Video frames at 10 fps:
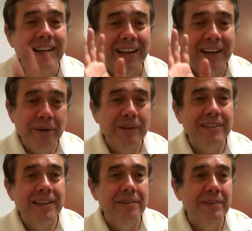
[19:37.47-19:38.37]
and he
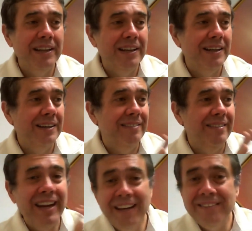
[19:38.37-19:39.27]
was giving a
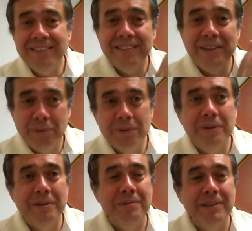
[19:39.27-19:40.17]
AC
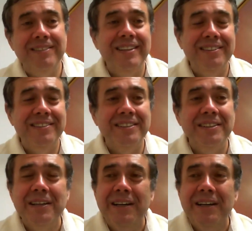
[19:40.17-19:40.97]
room, etc.